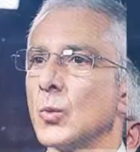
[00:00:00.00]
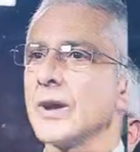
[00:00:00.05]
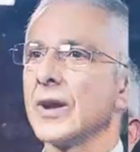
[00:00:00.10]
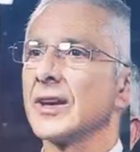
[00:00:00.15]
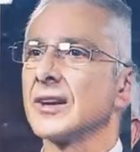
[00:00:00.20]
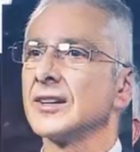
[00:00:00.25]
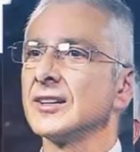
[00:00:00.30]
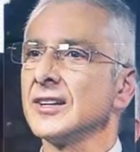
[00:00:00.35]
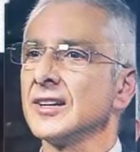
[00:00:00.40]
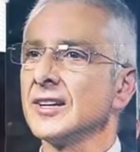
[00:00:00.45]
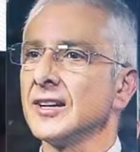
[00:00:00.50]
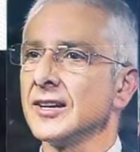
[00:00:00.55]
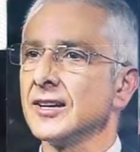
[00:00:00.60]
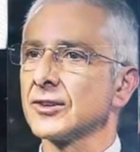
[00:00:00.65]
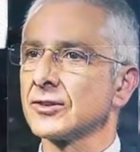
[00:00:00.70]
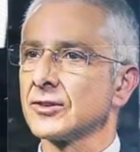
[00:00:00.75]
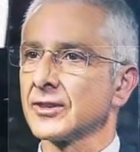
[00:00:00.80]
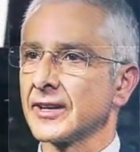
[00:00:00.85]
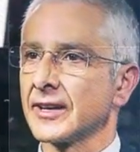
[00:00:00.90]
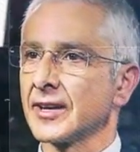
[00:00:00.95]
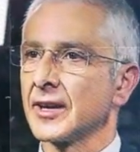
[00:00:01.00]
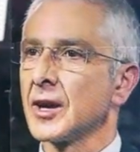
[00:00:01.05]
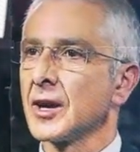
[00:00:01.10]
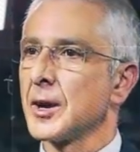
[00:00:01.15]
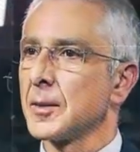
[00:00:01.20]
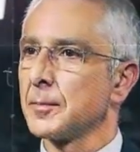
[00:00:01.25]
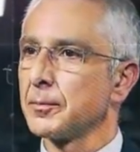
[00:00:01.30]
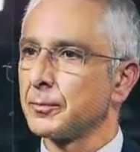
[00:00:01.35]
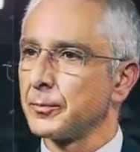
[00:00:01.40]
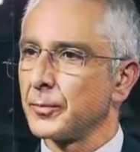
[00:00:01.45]
We can literally
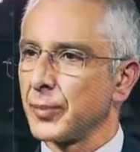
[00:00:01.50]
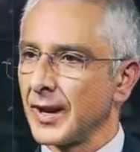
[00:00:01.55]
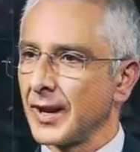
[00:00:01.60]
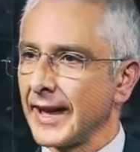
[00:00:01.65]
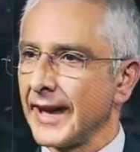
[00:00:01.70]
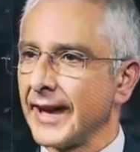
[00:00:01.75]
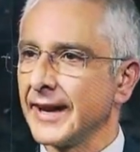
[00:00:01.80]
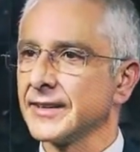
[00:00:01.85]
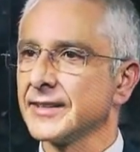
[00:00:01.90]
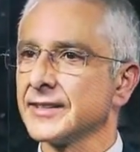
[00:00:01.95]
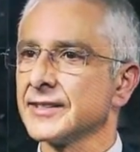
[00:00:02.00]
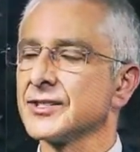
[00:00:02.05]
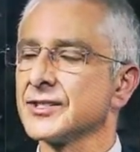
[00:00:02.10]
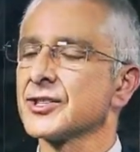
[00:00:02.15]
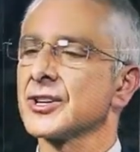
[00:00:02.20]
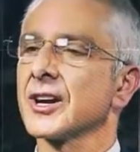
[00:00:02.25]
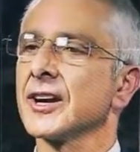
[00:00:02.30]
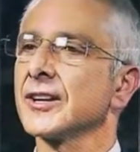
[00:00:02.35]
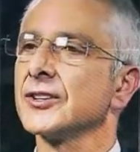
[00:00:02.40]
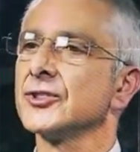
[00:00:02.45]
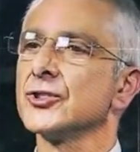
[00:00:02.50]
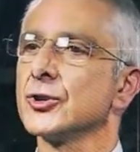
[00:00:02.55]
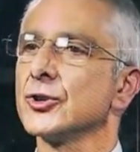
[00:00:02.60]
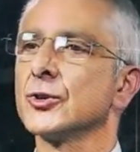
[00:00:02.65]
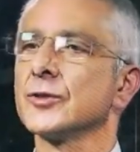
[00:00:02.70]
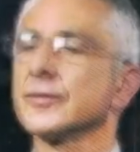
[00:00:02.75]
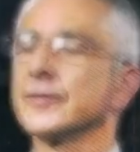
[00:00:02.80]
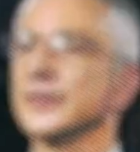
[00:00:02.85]
plan to change your